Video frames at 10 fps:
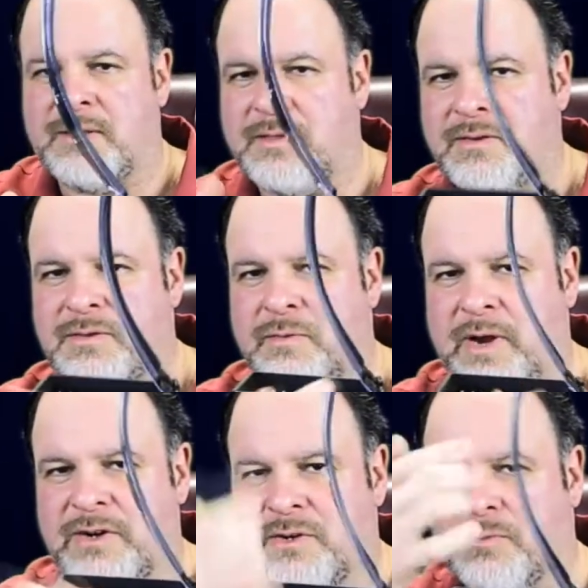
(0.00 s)
in this
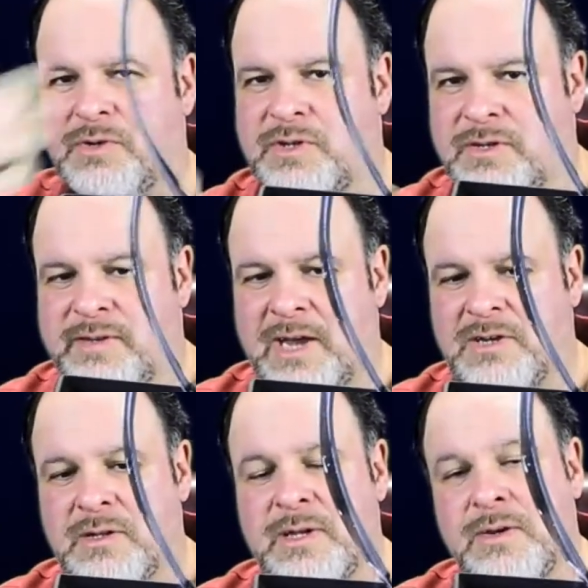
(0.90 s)
direction, which is
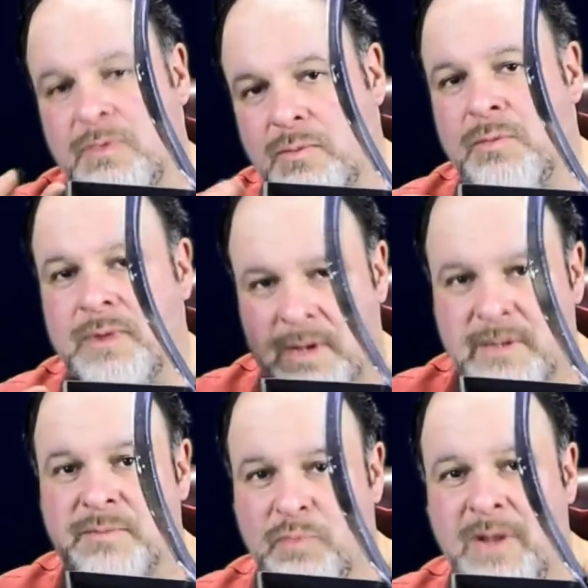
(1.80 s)
actually
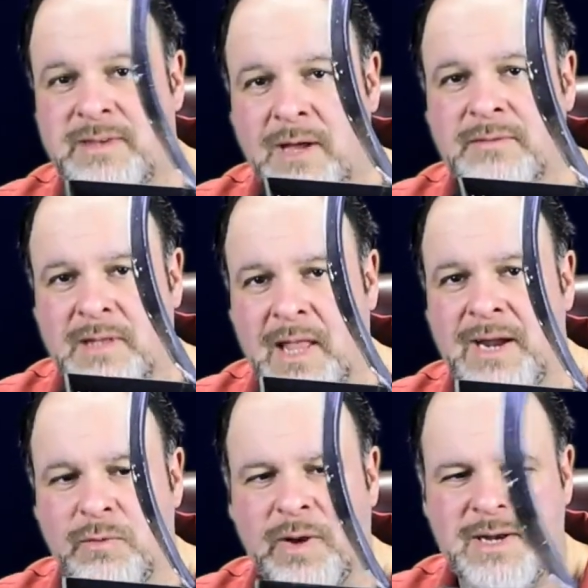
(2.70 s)
spreads out the
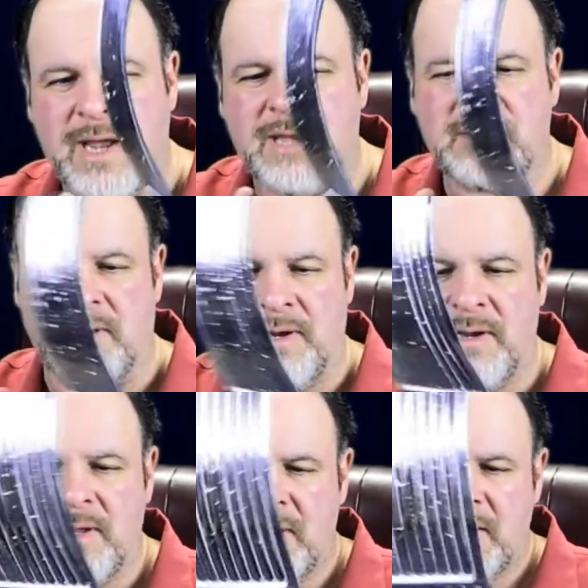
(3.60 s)
light quite nicely.
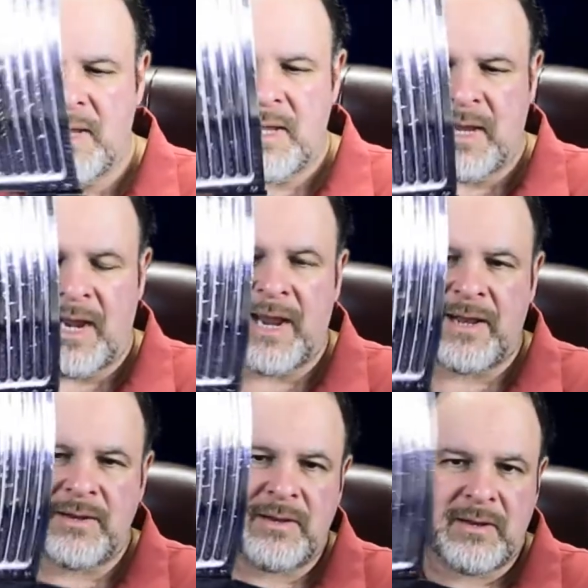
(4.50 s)

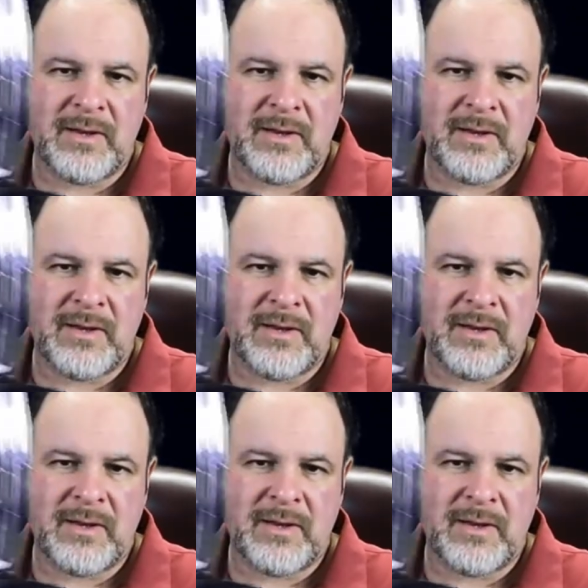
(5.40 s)
And